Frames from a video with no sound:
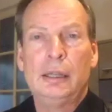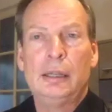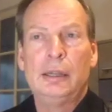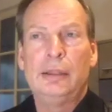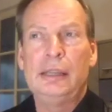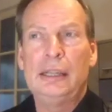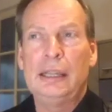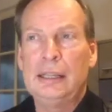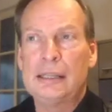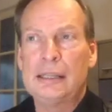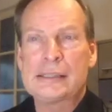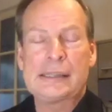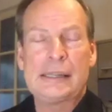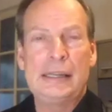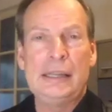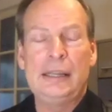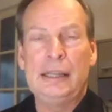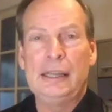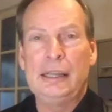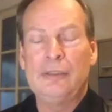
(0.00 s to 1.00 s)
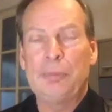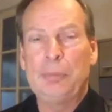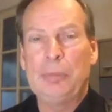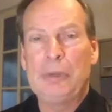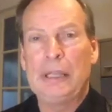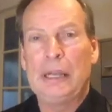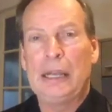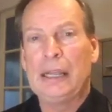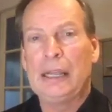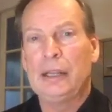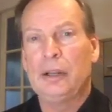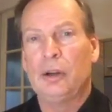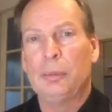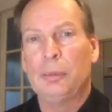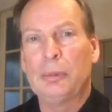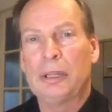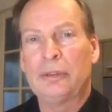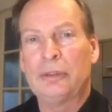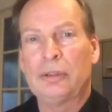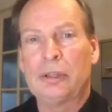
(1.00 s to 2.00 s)
the NSA and the FBI and
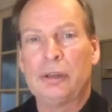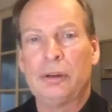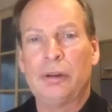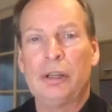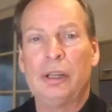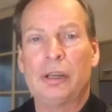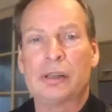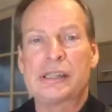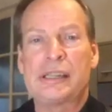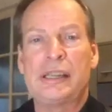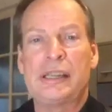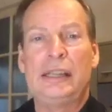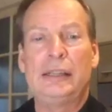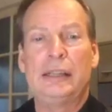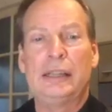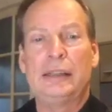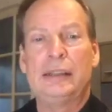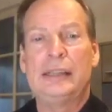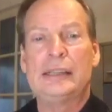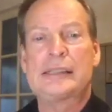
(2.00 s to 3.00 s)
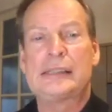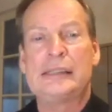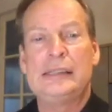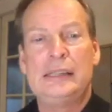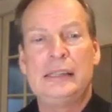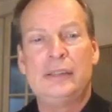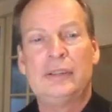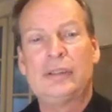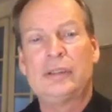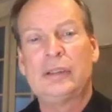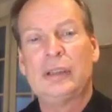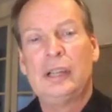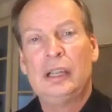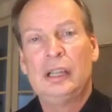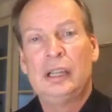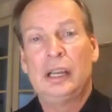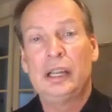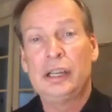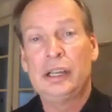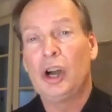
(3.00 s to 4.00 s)
Homeland Security are saying that this is
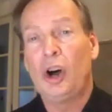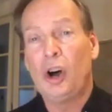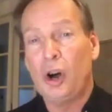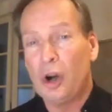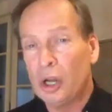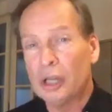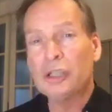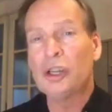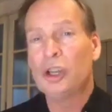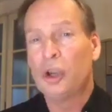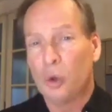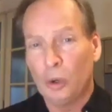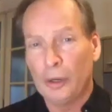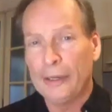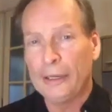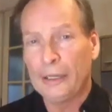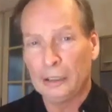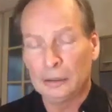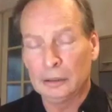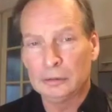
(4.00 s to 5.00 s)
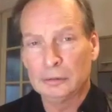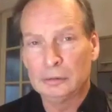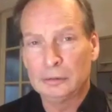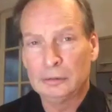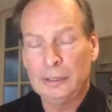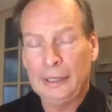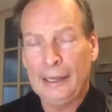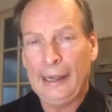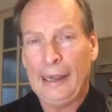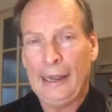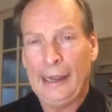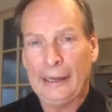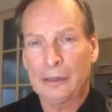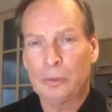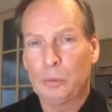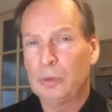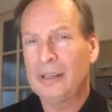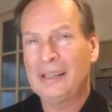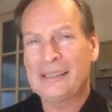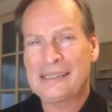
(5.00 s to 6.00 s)
an ongoing hack.
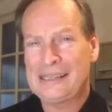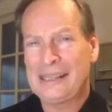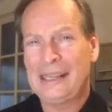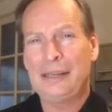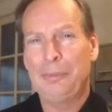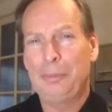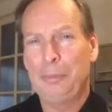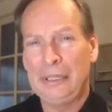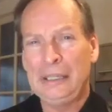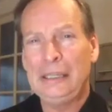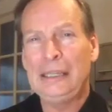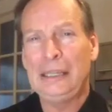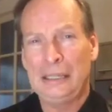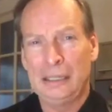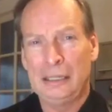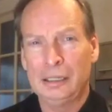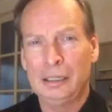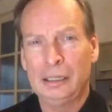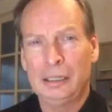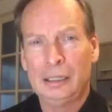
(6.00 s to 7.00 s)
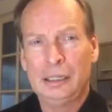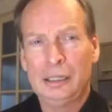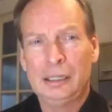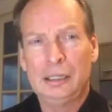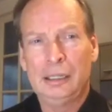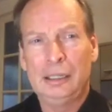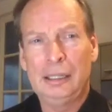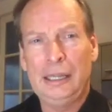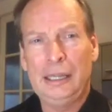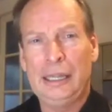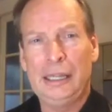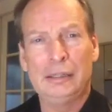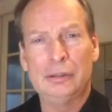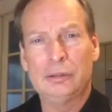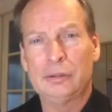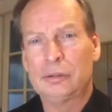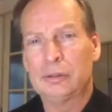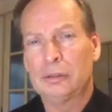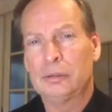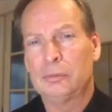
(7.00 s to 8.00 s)
What does that mean?
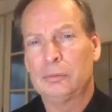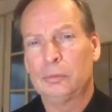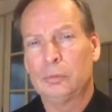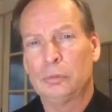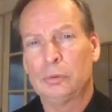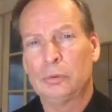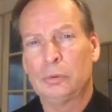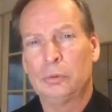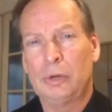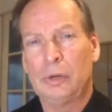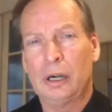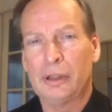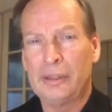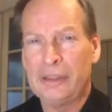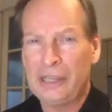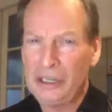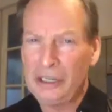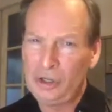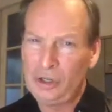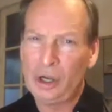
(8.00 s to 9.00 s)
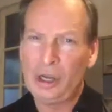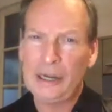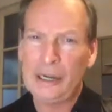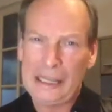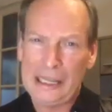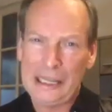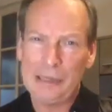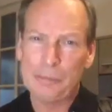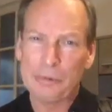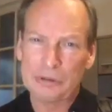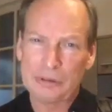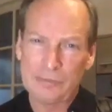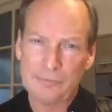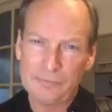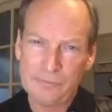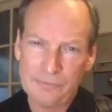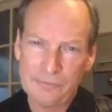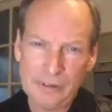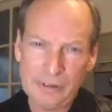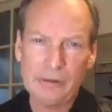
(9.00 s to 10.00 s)
And are they not able to
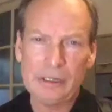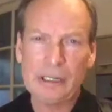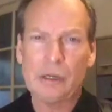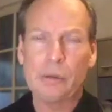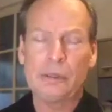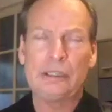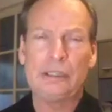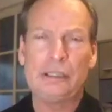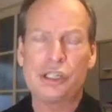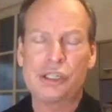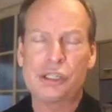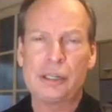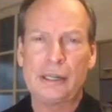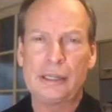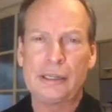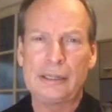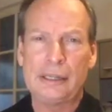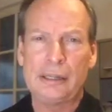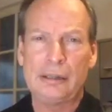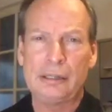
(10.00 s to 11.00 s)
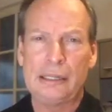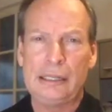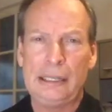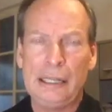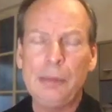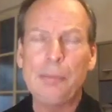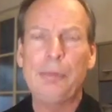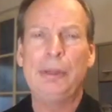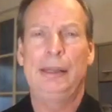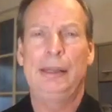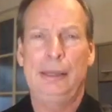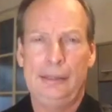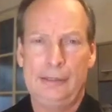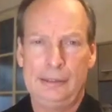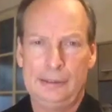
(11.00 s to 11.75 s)
very quickly shut it down and limit it?